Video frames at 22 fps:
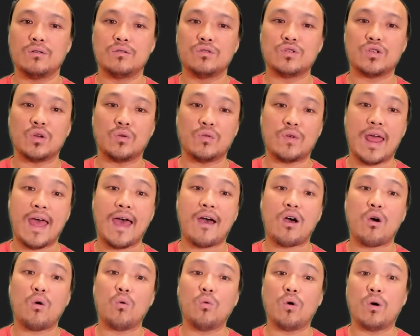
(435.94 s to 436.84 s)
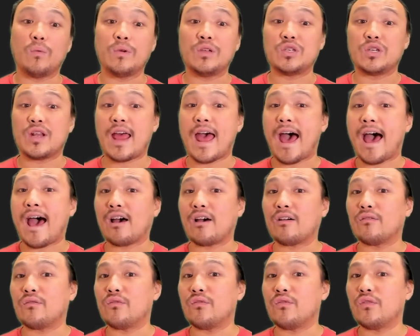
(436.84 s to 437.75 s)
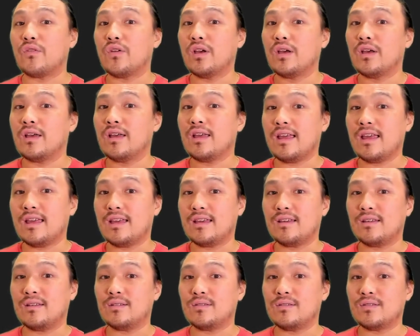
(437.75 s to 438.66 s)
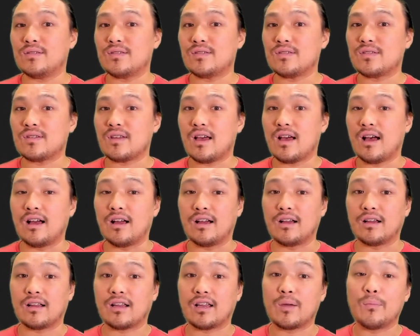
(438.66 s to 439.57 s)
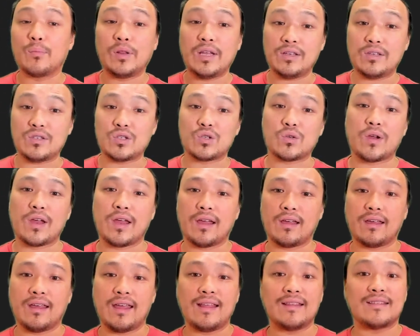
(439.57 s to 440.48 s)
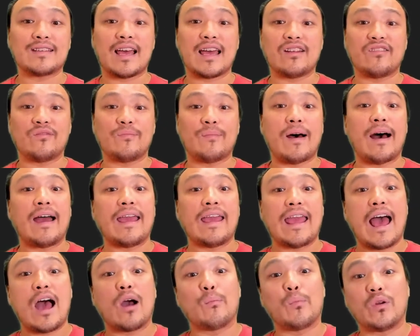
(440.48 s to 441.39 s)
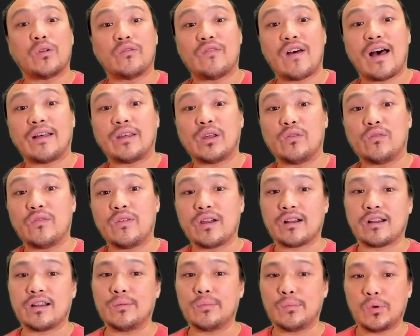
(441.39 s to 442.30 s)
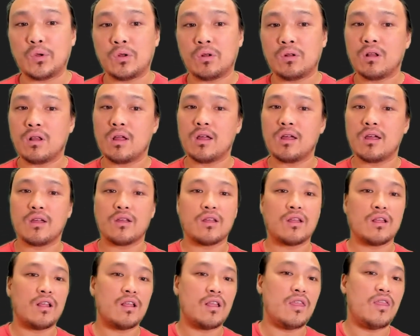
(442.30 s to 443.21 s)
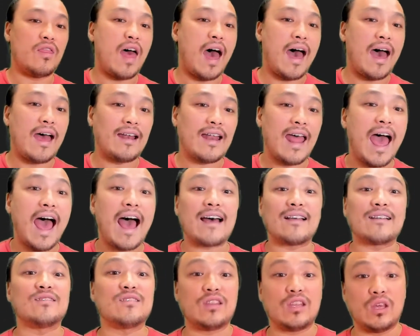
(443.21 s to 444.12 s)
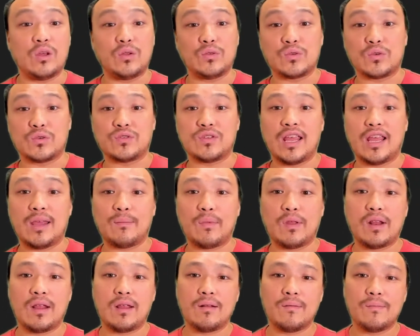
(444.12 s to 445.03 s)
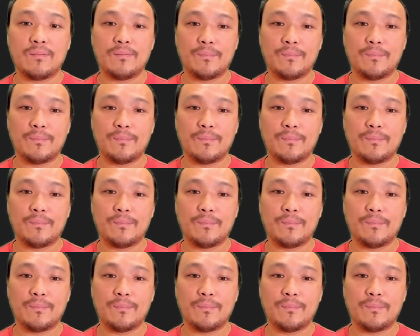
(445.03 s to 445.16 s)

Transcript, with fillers: So now what we should have is a complete string inside of my output value variable that has the user's name in it.